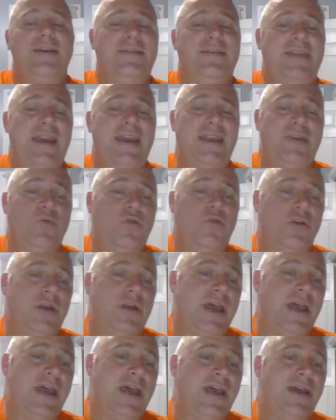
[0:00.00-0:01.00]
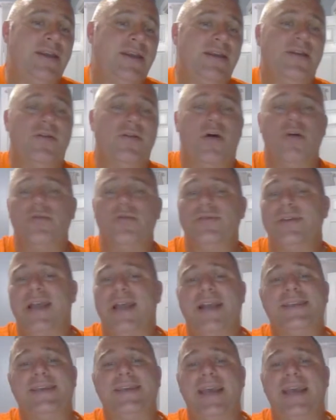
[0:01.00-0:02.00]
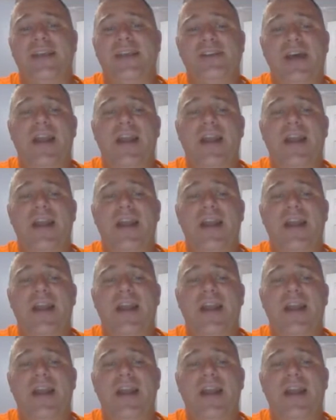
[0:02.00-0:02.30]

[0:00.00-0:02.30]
Danny Woodhead and all those guys that catch out